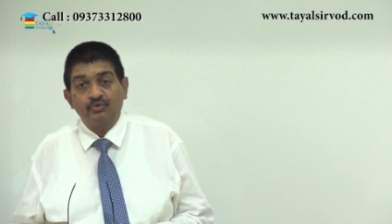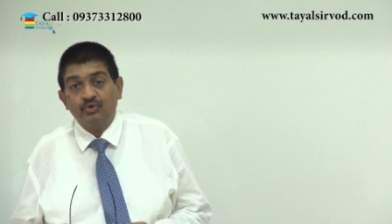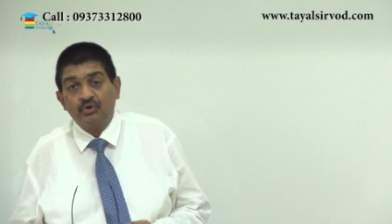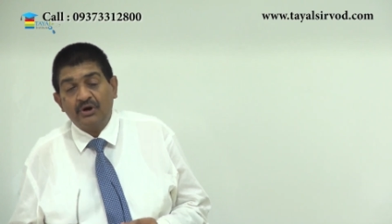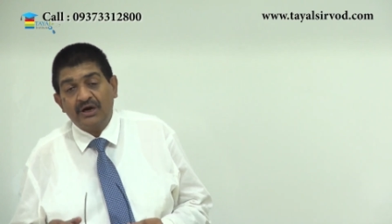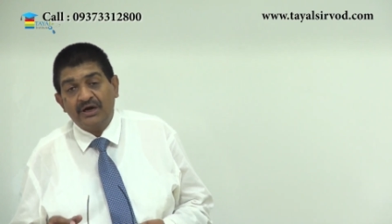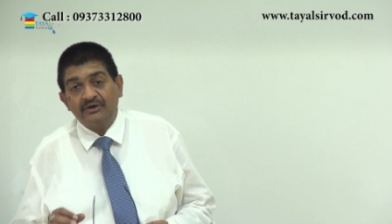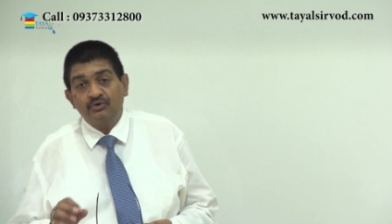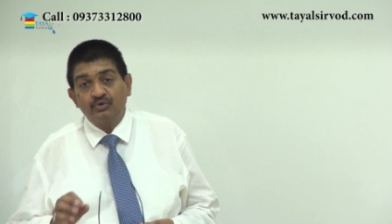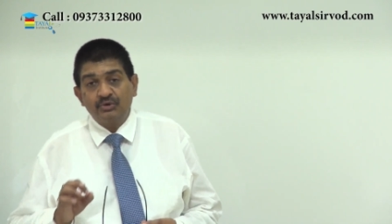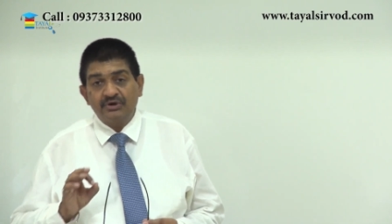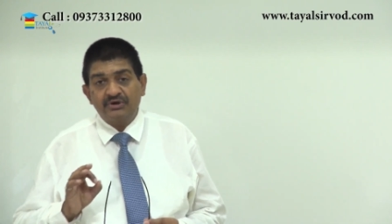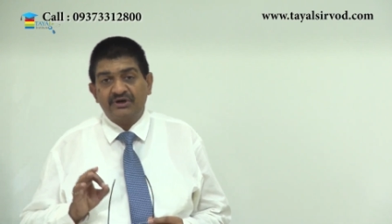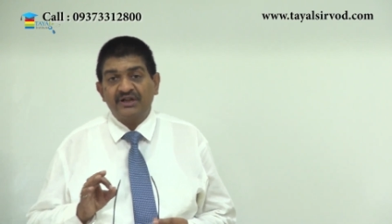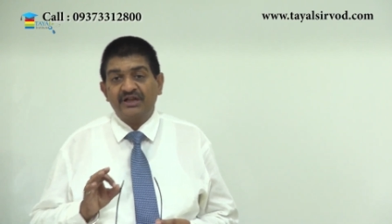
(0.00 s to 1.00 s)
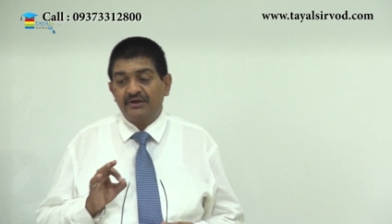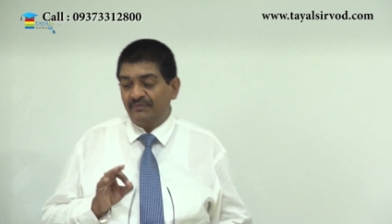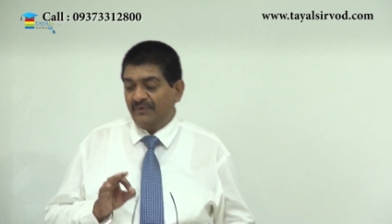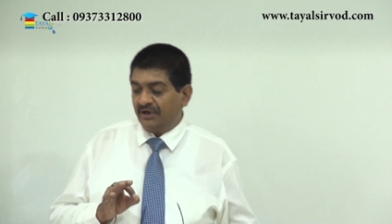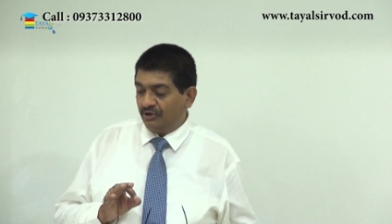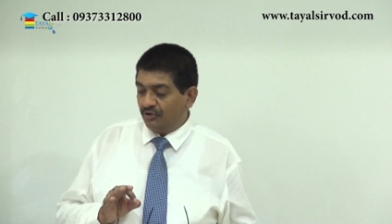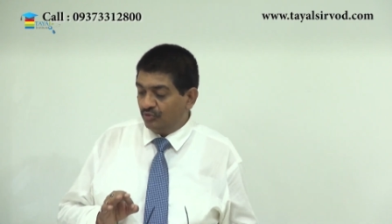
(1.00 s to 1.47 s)
So I don't
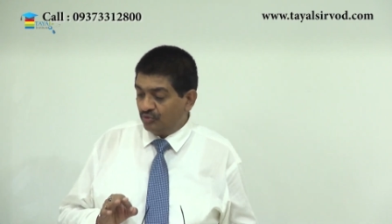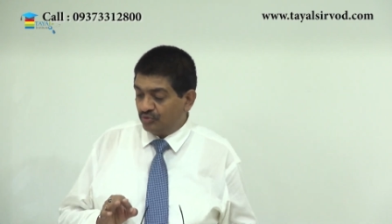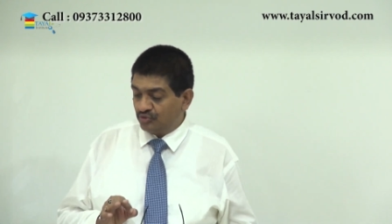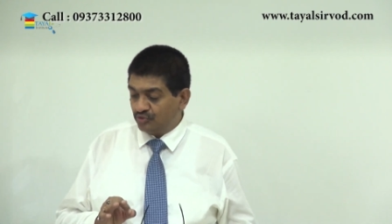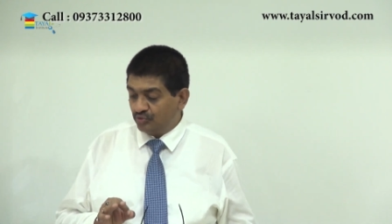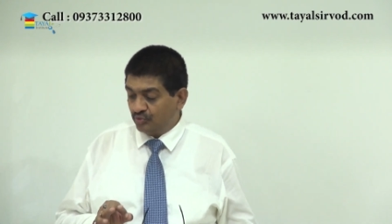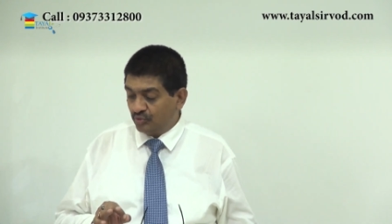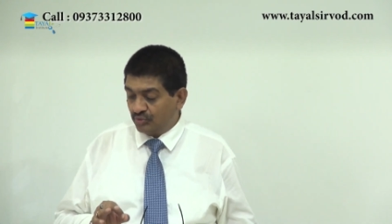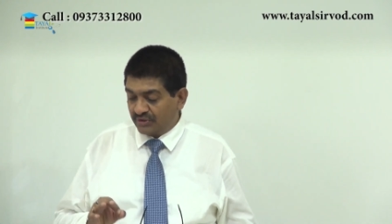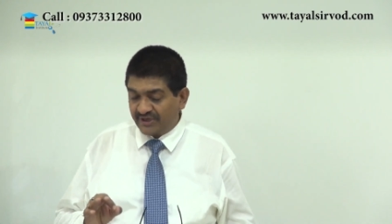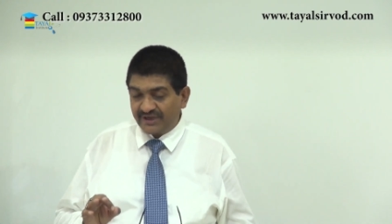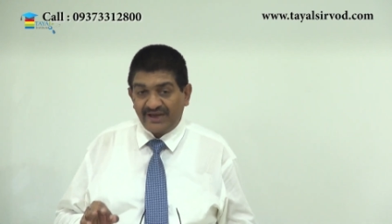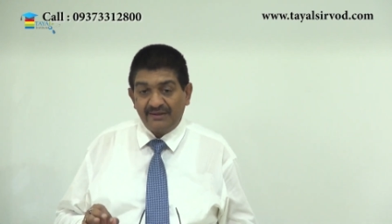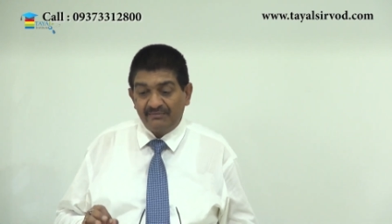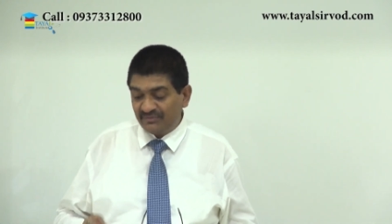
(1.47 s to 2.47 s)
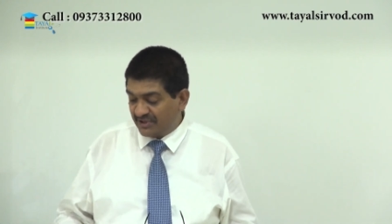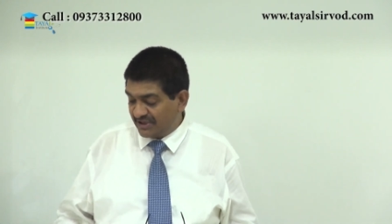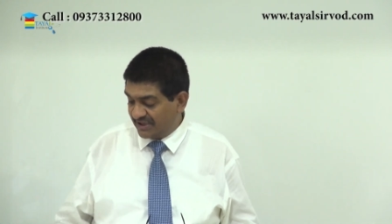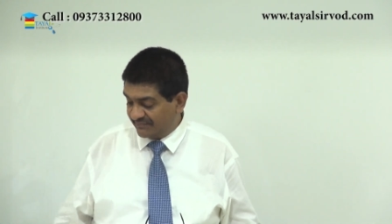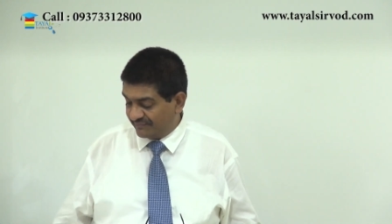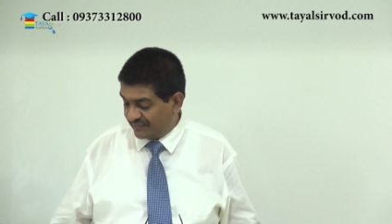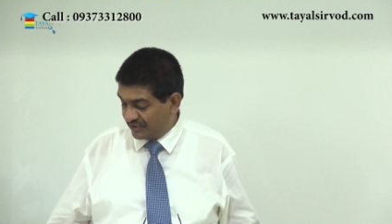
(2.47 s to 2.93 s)
recommend you to cram the
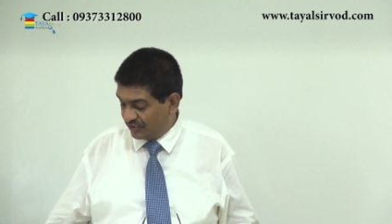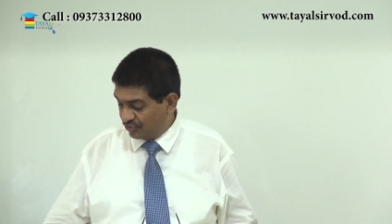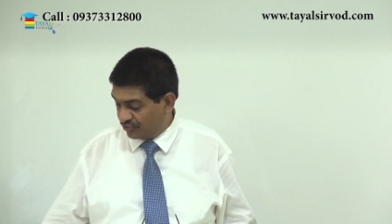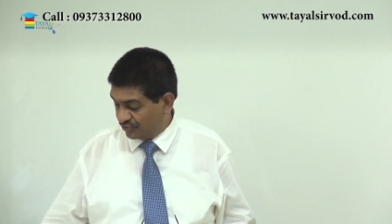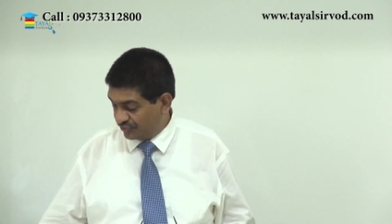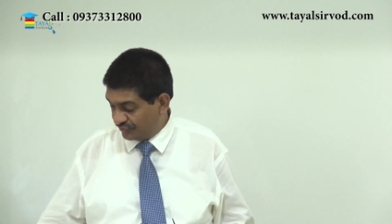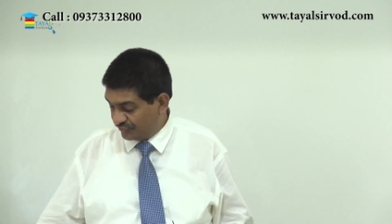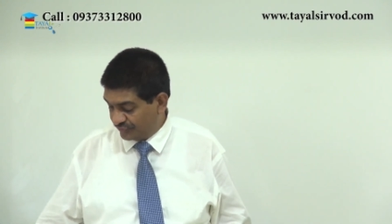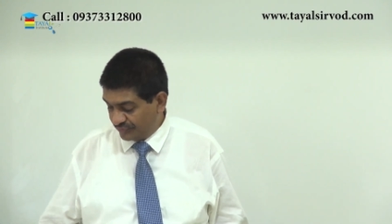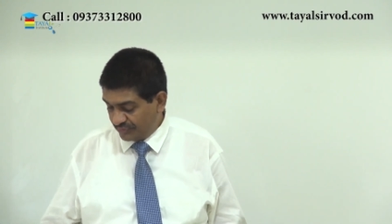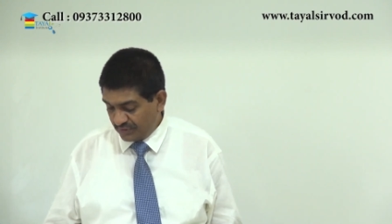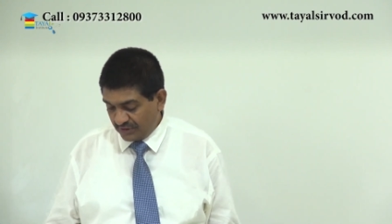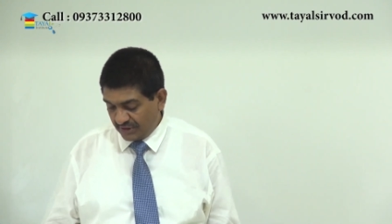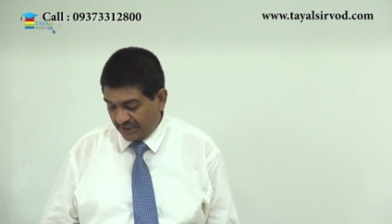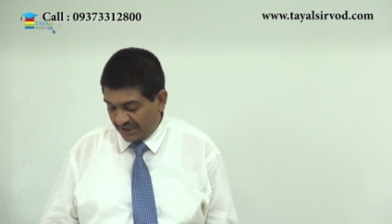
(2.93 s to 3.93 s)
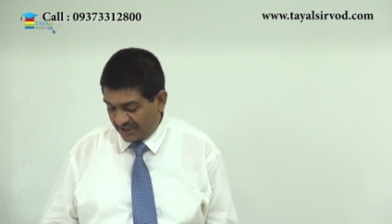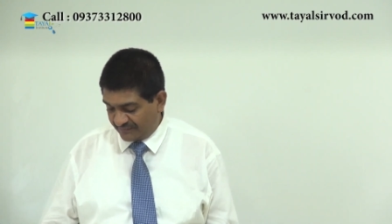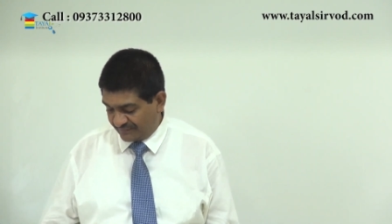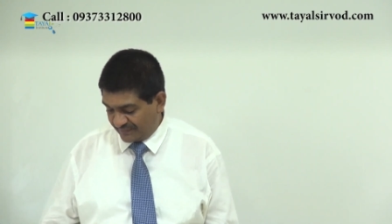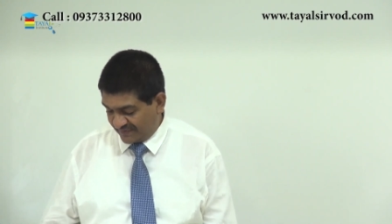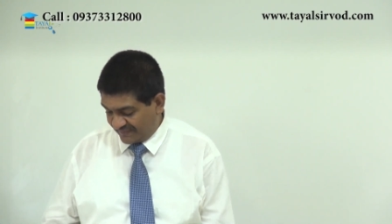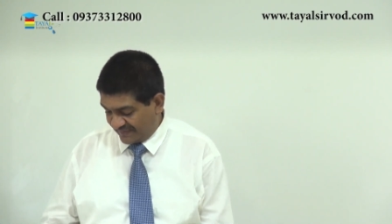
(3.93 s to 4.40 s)
definitions
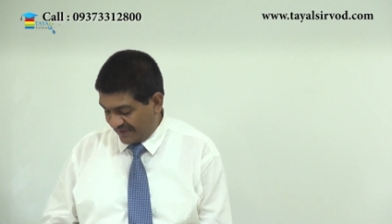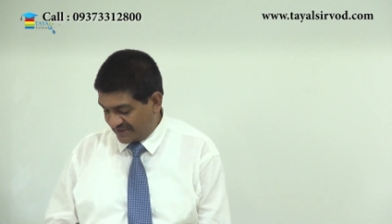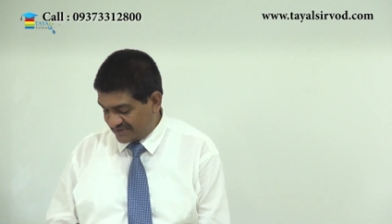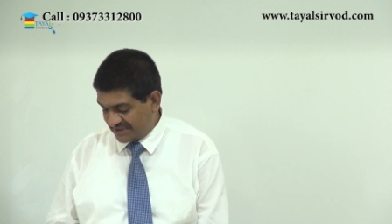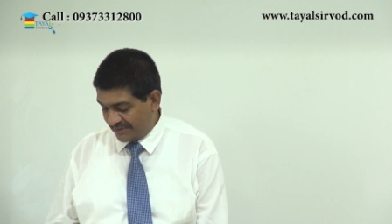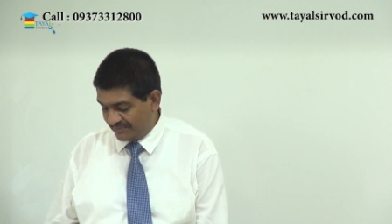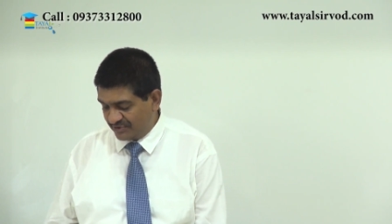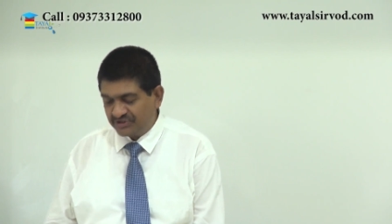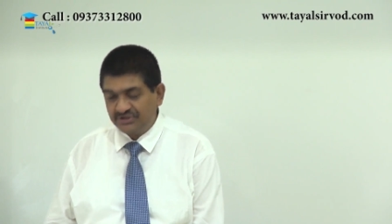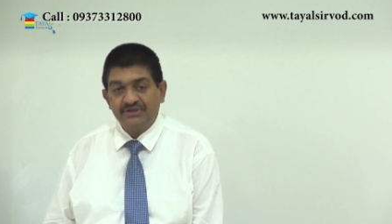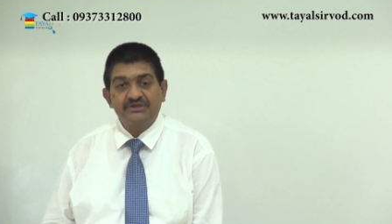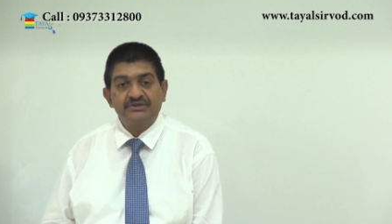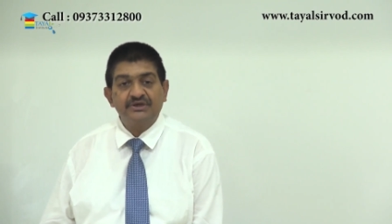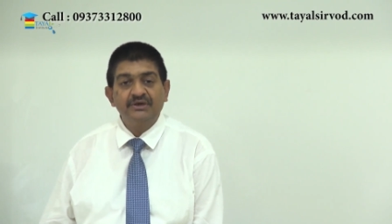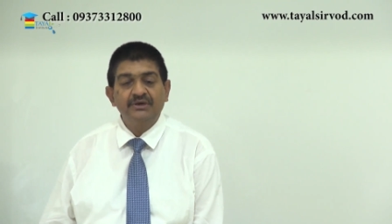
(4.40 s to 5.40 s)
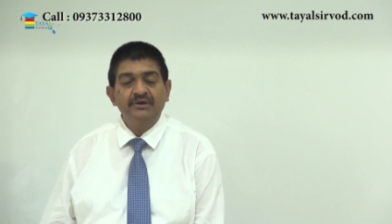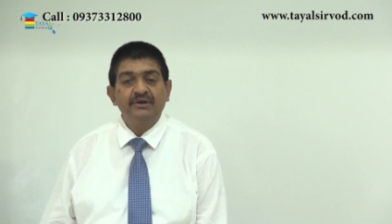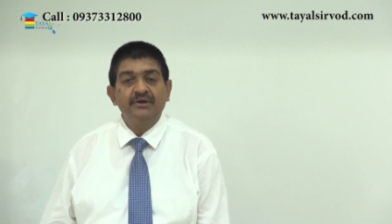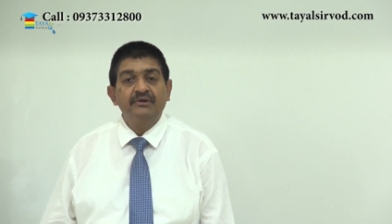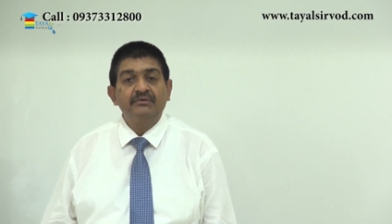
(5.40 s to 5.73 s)
as far as exam is concerned,